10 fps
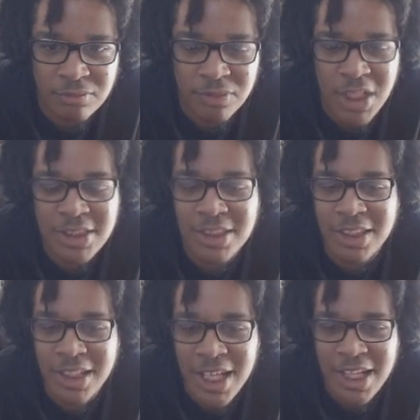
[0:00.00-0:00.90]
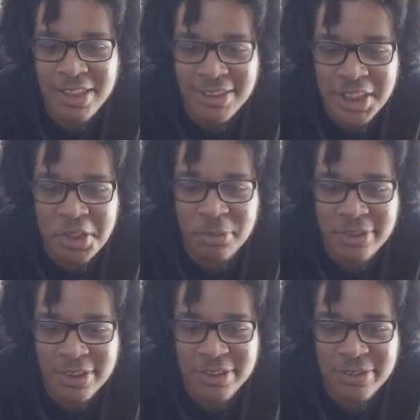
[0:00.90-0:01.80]
That's a lot of
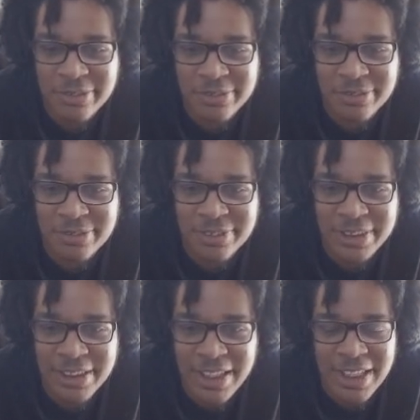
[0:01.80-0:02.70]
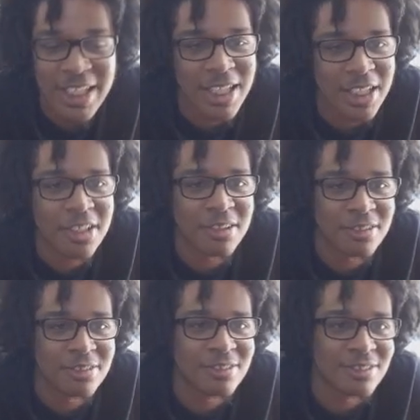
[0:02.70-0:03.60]
demons in that hell.
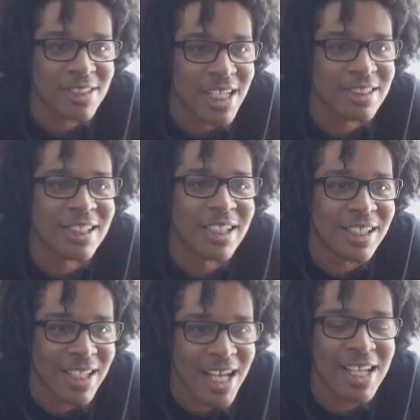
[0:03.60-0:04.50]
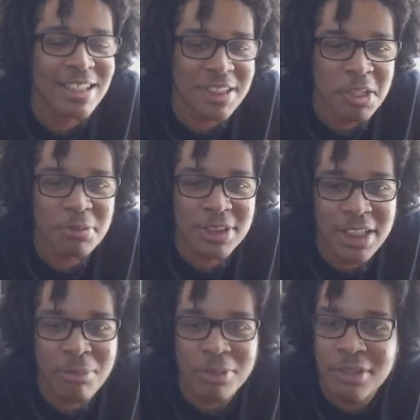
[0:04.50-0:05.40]
That's a lot of demons in
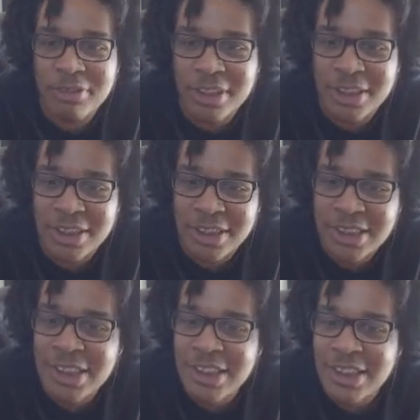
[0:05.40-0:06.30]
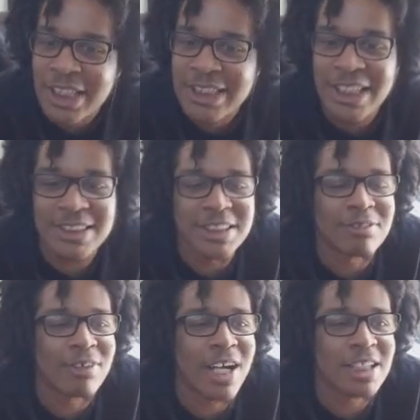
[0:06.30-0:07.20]
that motherfucking hell. It's like she's
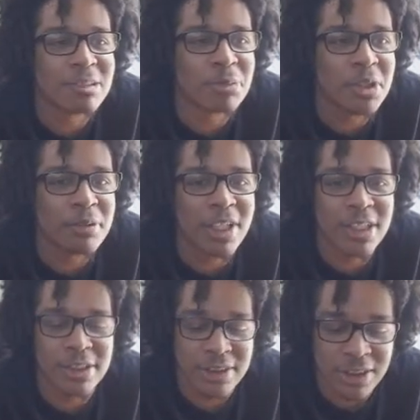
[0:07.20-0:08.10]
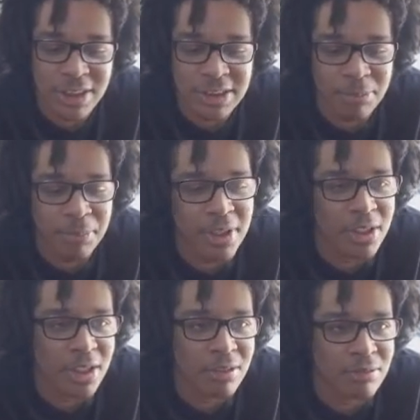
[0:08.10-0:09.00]
rising them up like some pet,
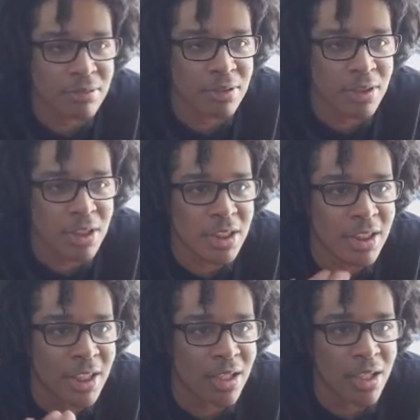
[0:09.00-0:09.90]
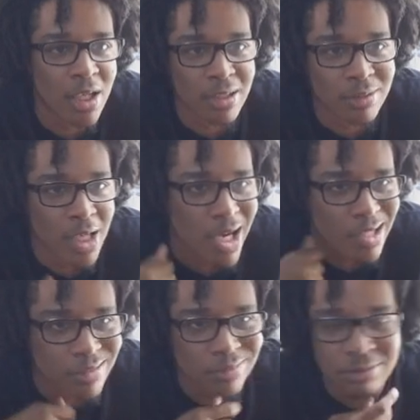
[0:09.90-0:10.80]
like, man, they're like, oh,
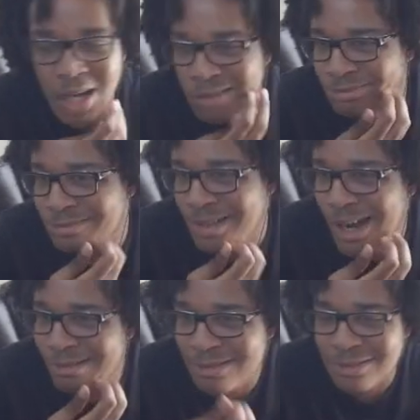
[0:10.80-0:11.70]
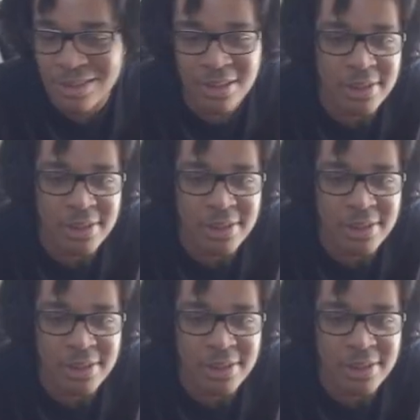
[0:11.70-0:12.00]
right.